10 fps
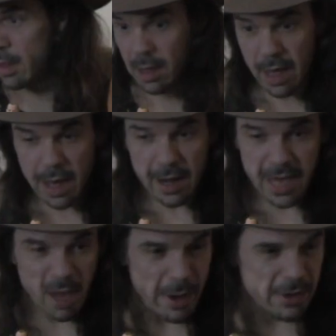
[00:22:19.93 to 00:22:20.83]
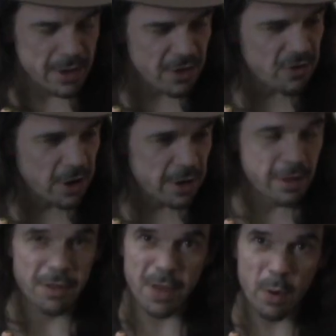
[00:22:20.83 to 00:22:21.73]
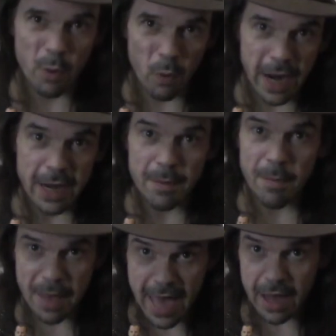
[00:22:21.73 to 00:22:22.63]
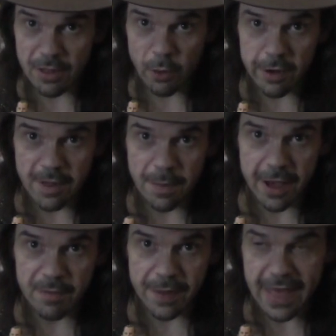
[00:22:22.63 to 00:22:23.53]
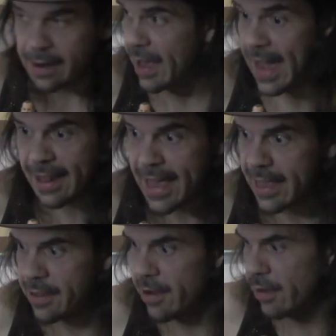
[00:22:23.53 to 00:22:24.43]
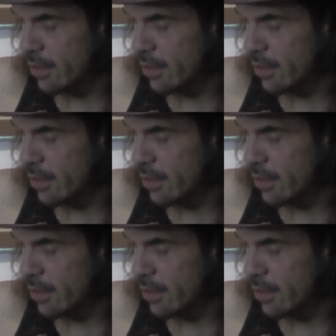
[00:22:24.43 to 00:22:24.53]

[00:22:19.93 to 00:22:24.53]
And I can't wait till next year and see what random bag of toys he buys me then. I like it, though.